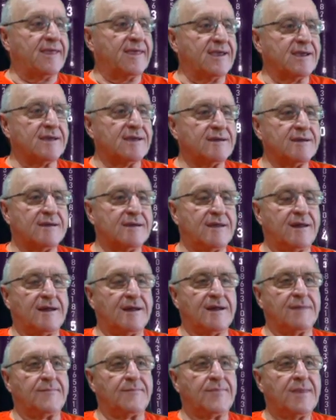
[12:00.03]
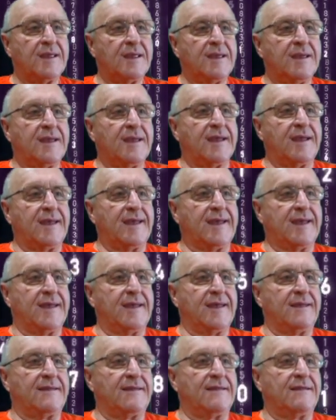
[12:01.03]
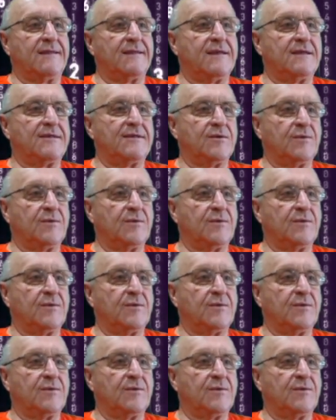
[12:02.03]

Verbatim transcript: I think. Um, and